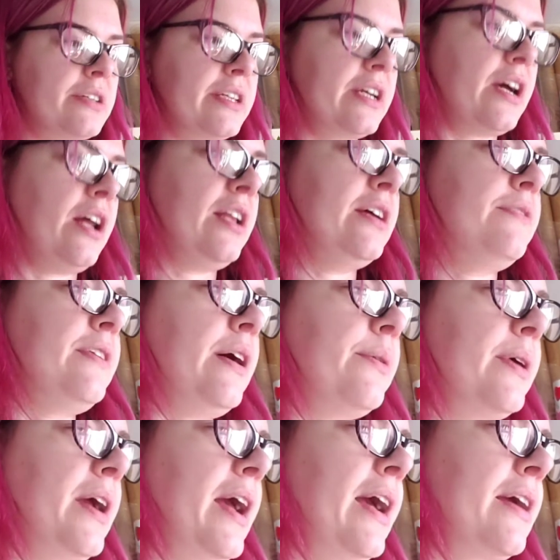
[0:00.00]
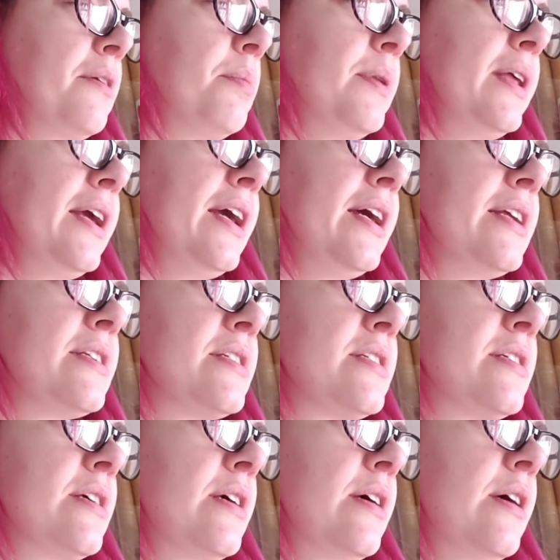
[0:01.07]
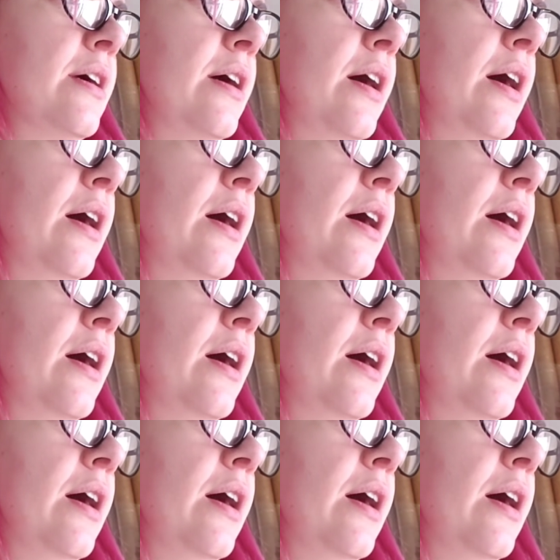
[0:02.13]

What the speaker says: broccoli, cauliflower, eggplant,